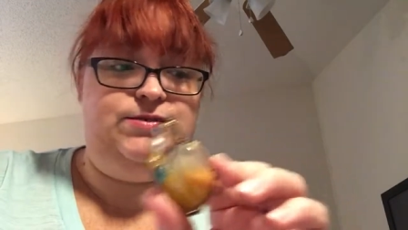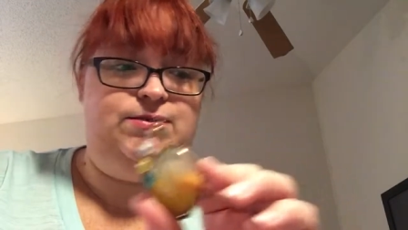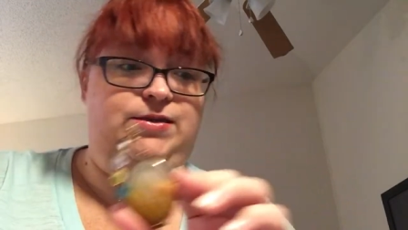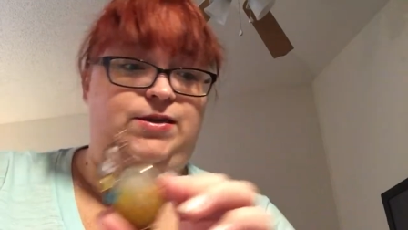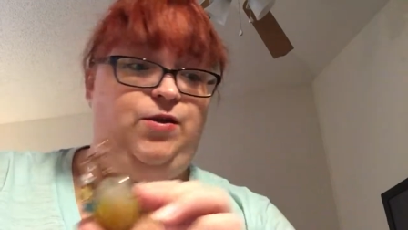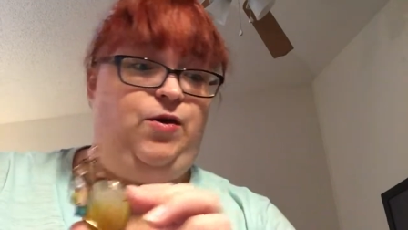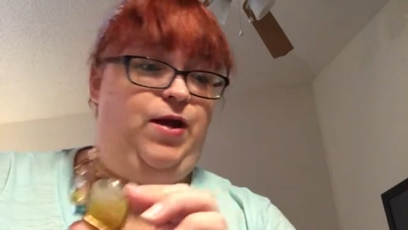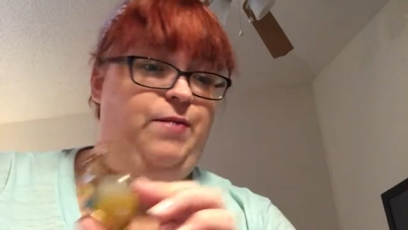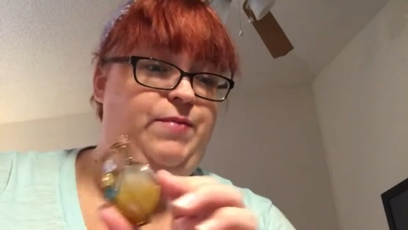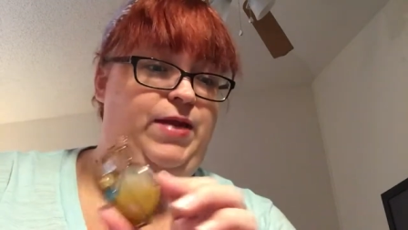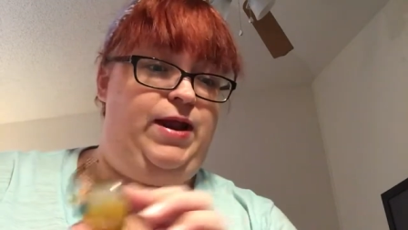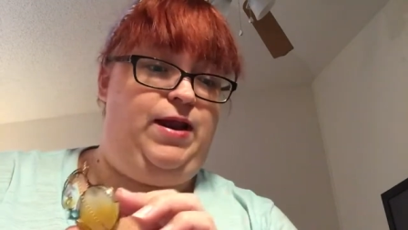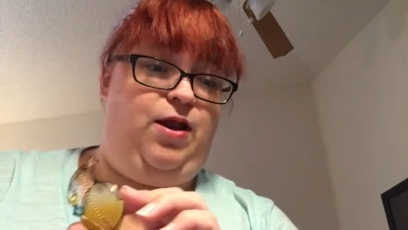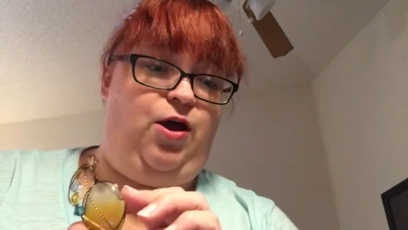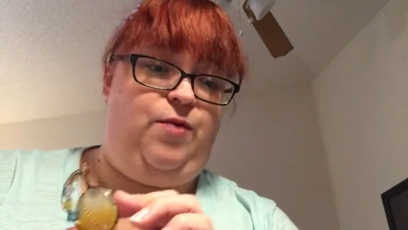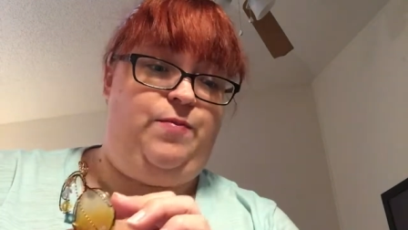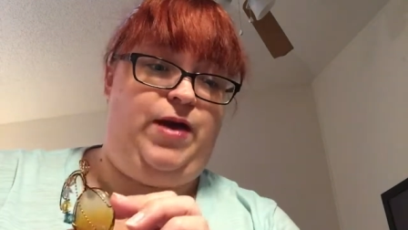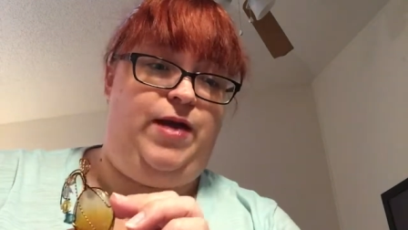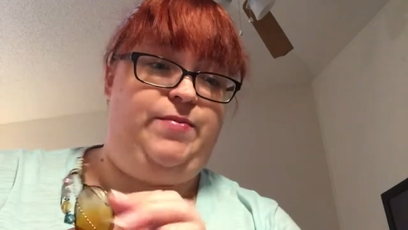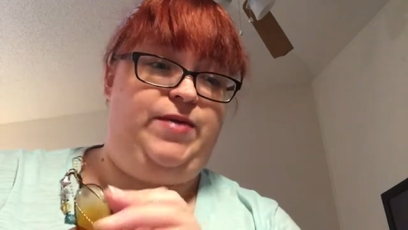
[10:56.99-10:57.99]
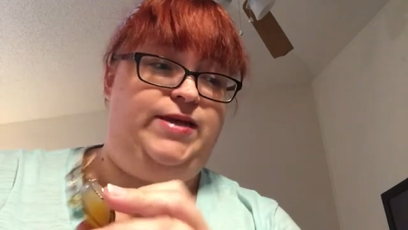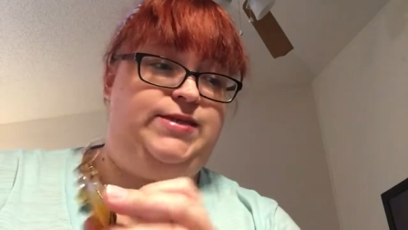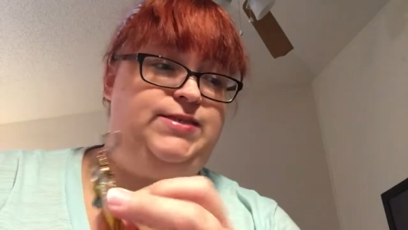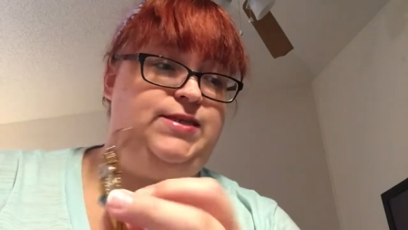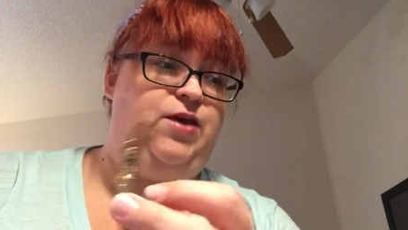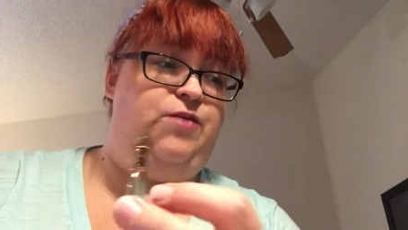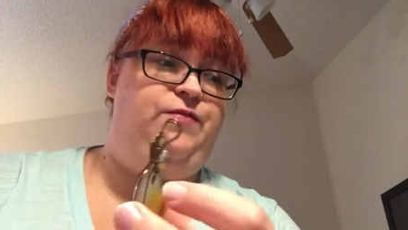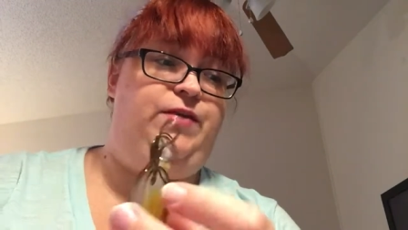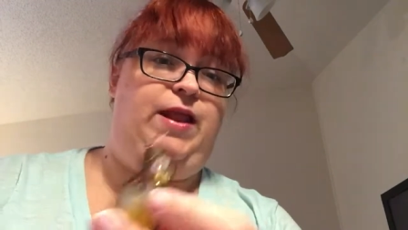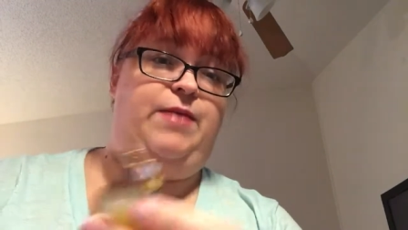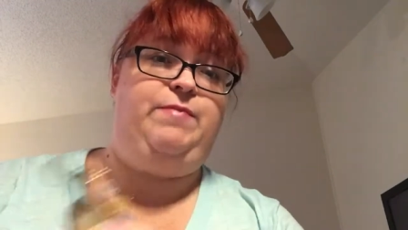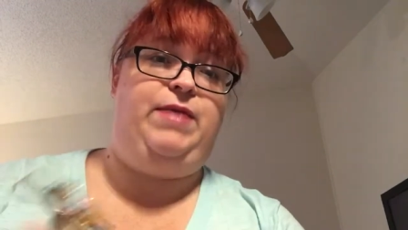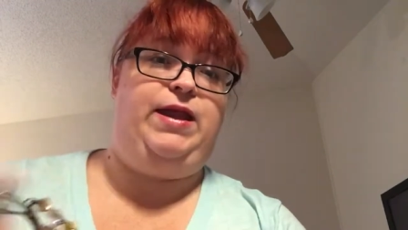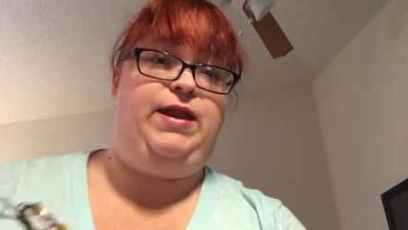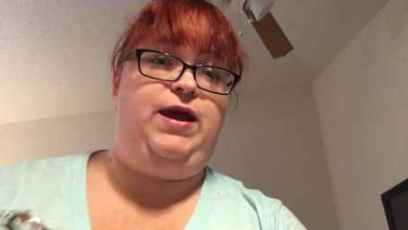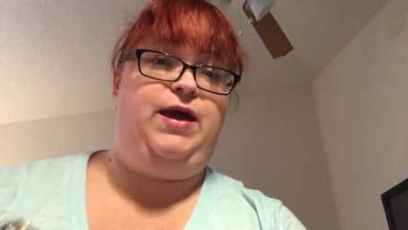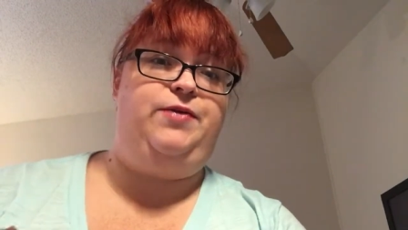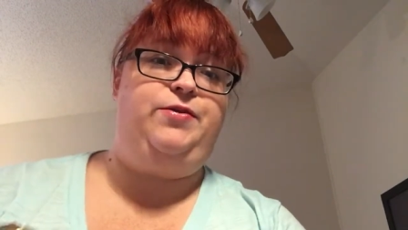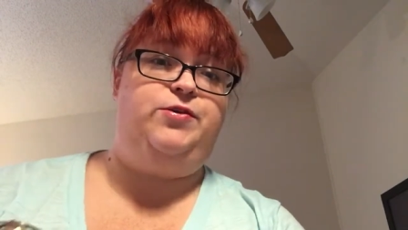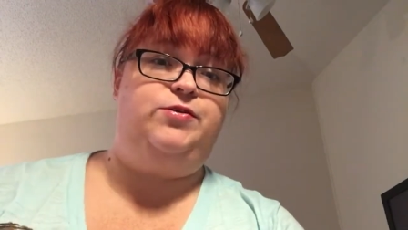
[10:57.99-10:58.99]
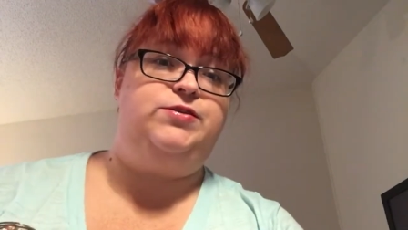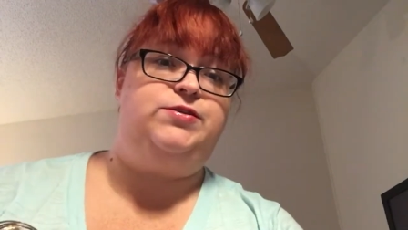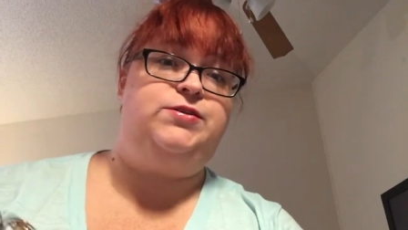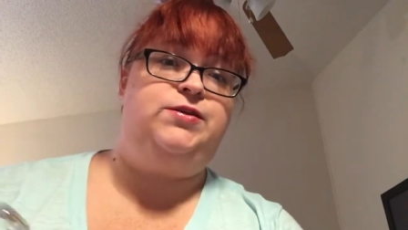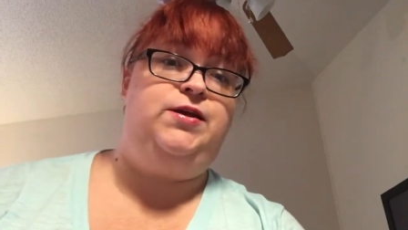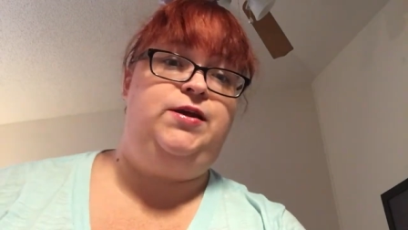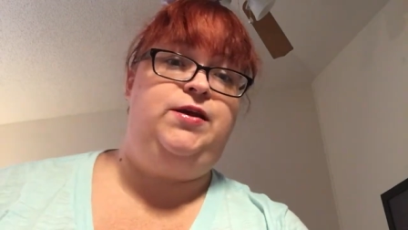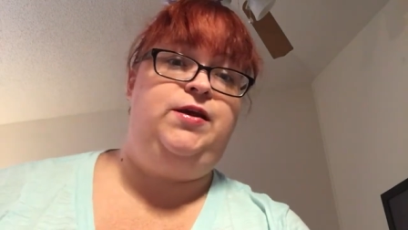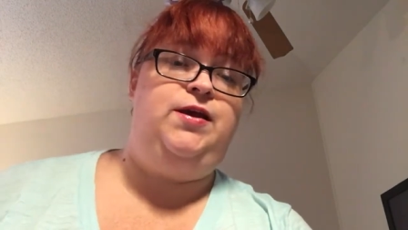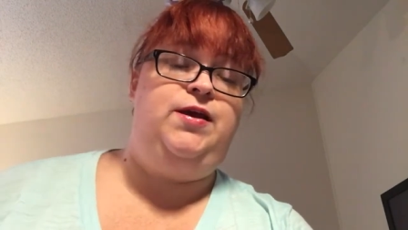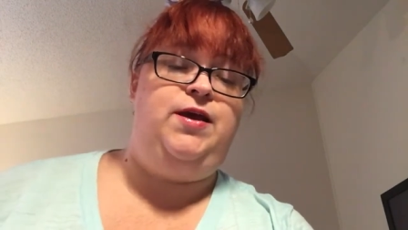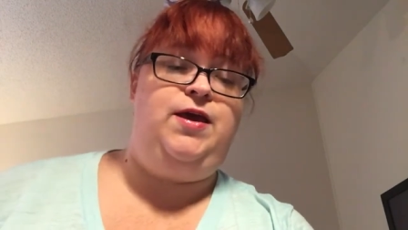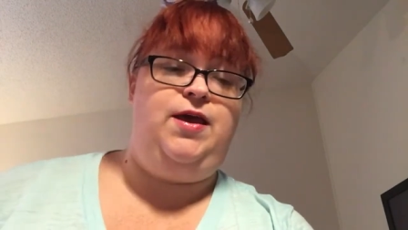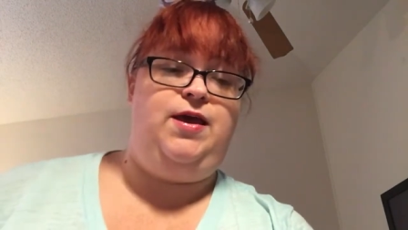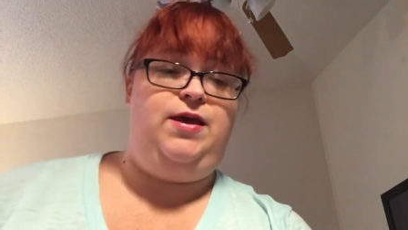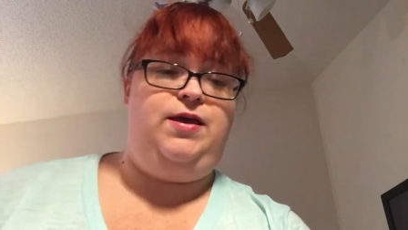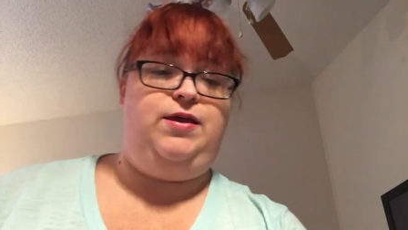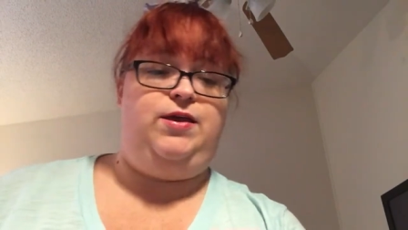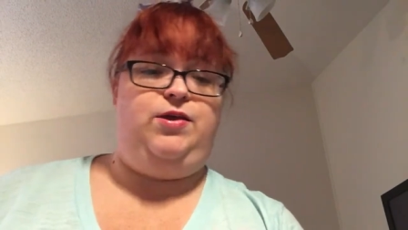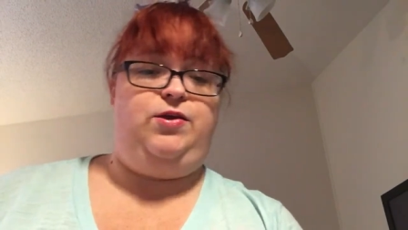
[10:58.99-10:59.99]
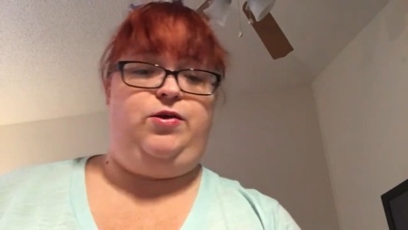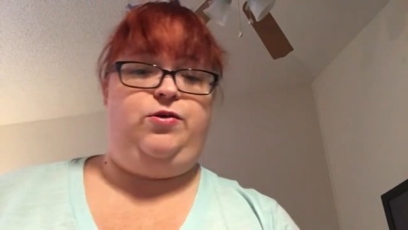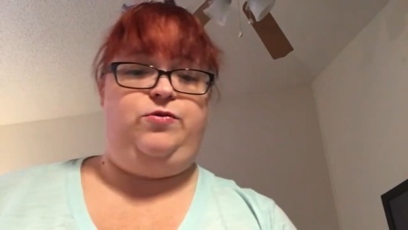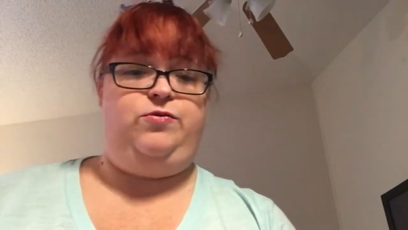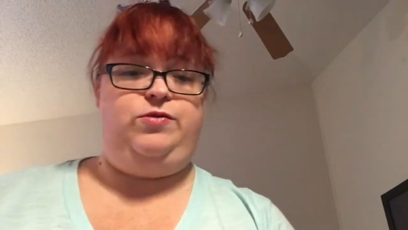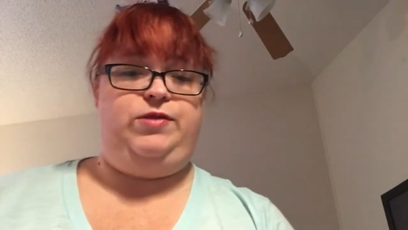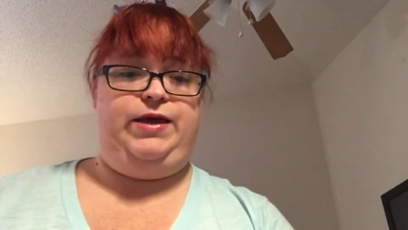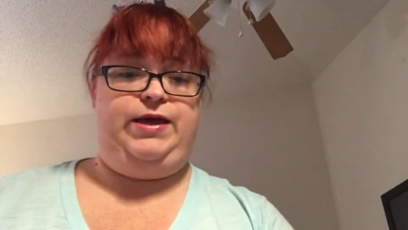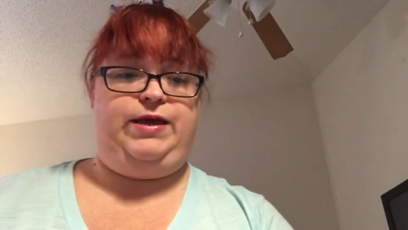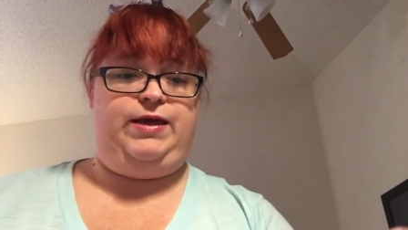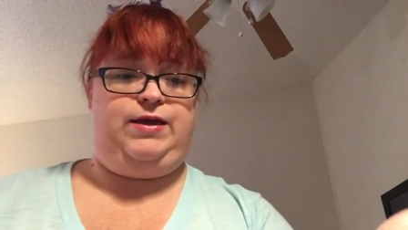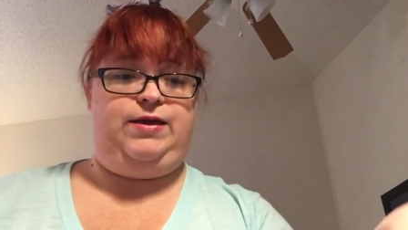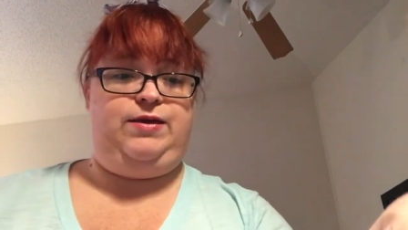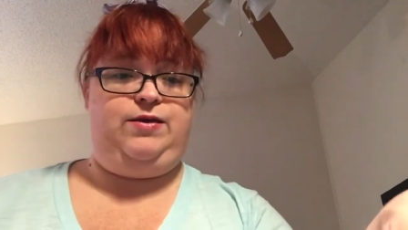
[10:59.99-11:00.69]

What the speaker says: You know, I made it all by myself, and I made others. You know, like,